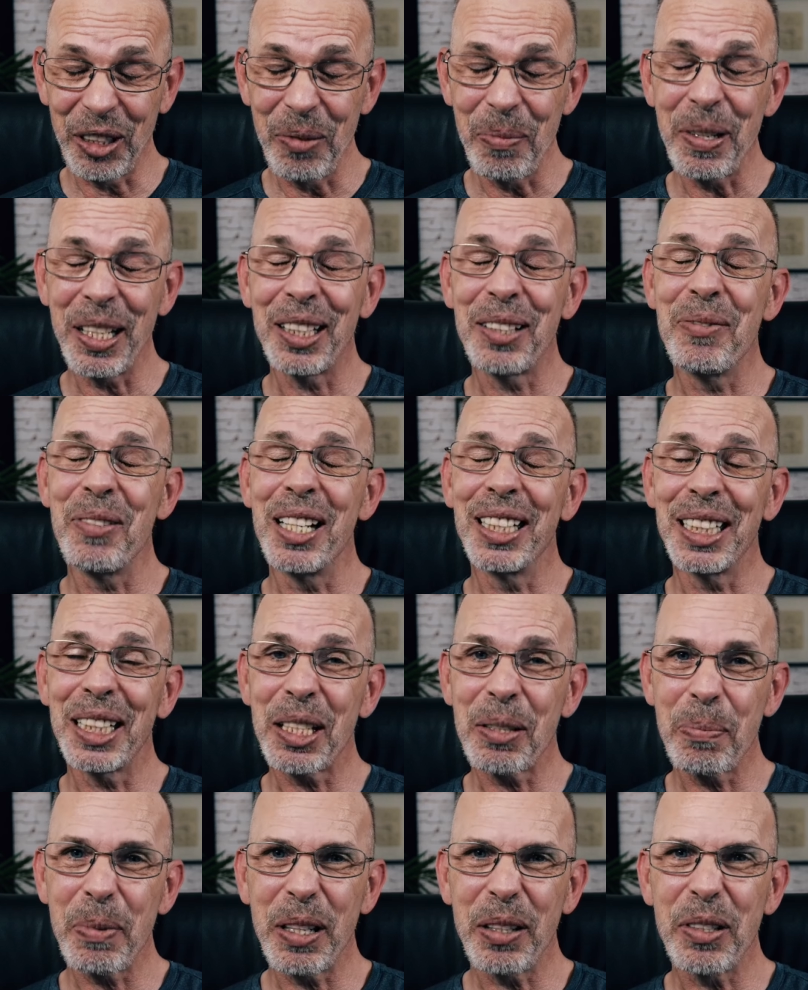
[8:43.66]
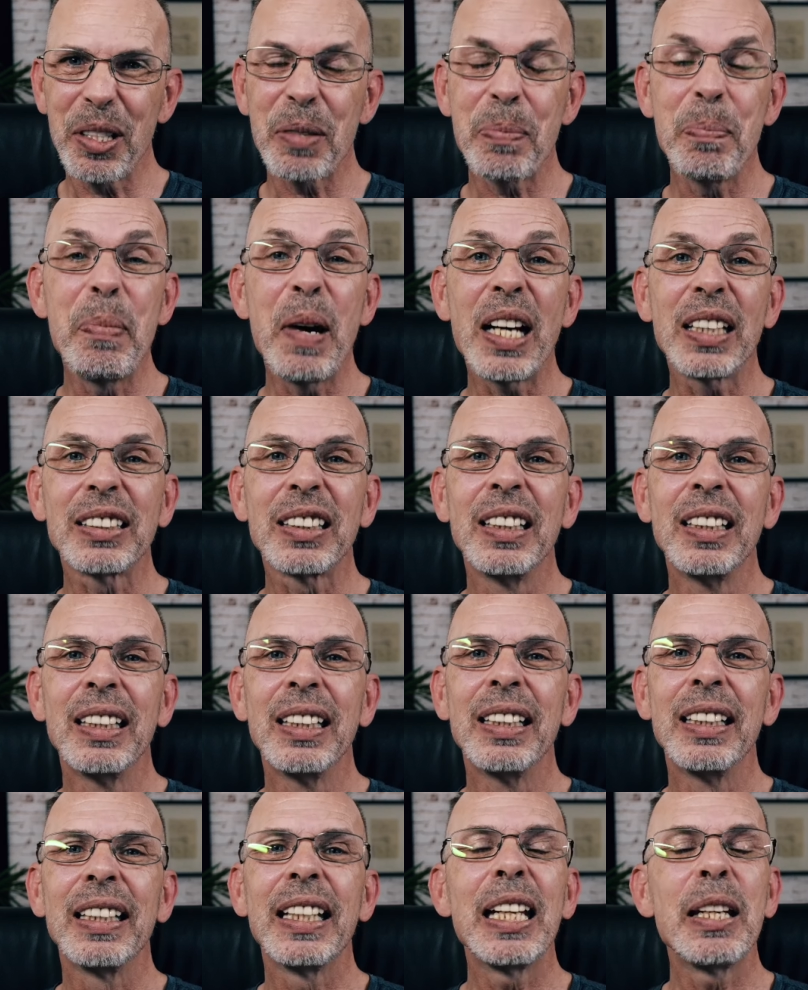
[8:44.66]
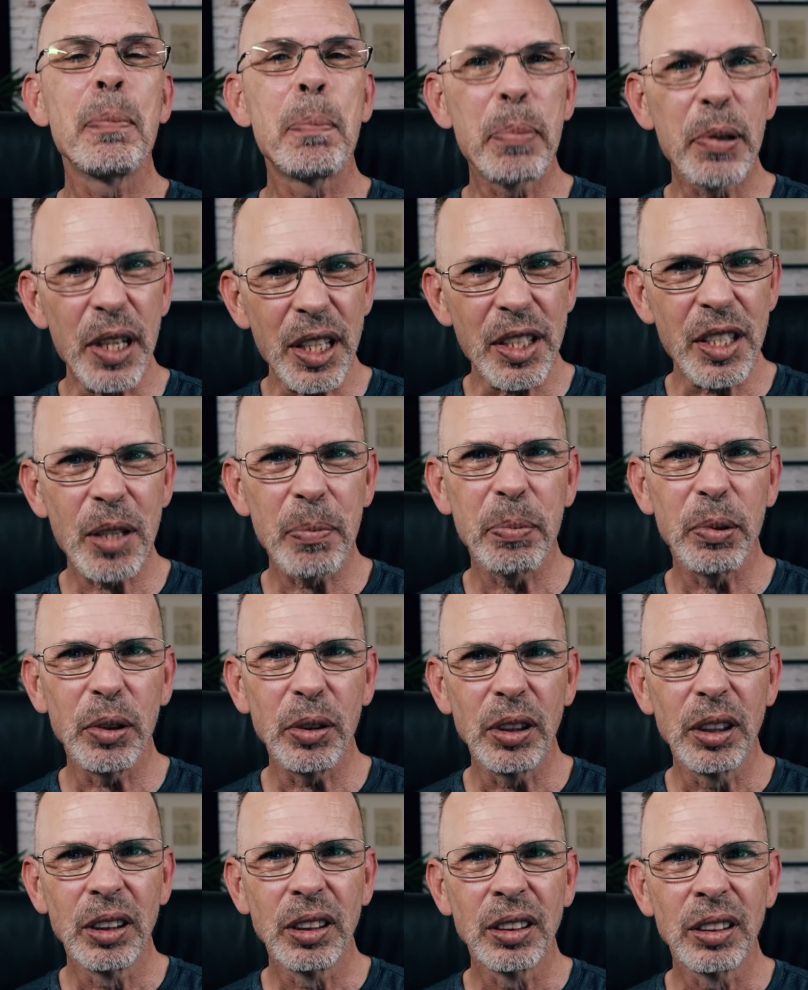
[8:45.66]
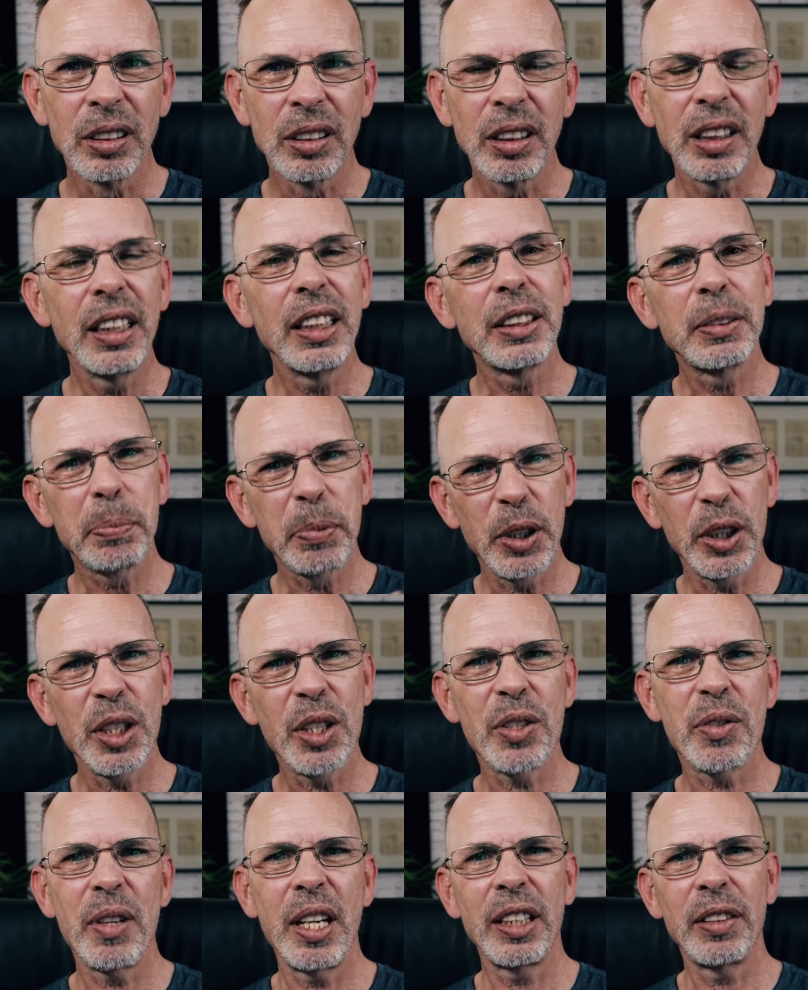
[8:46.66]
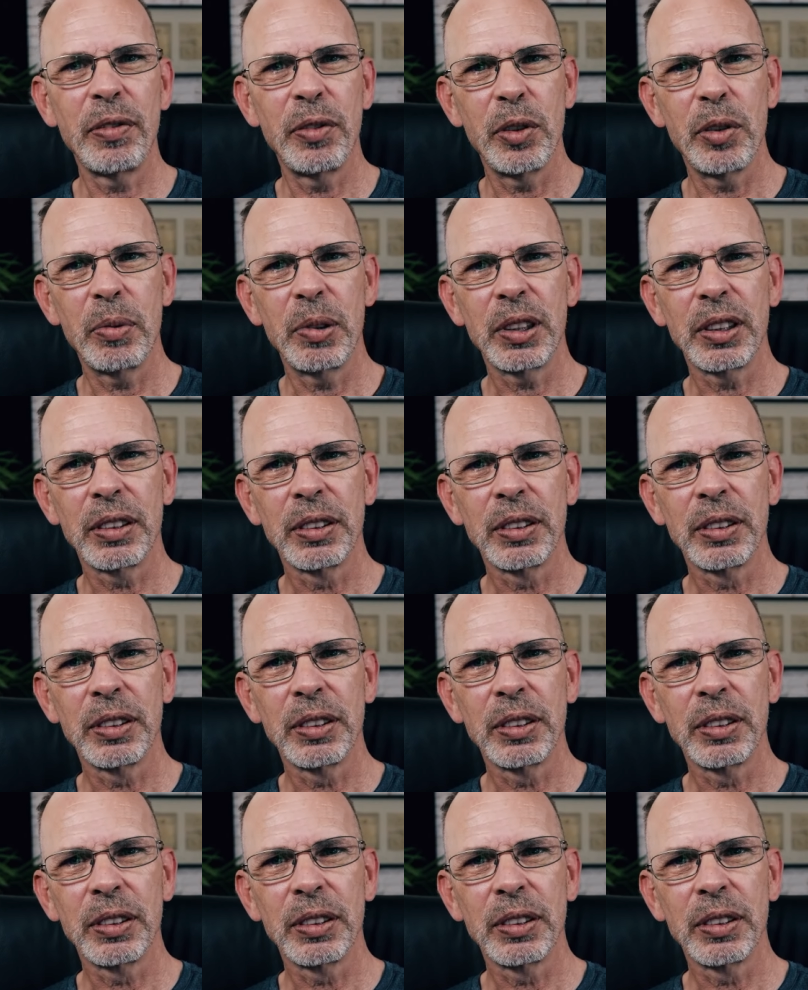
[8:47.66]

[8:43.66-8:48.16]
to be quite experienced, but in principle, it's pretty straightforward.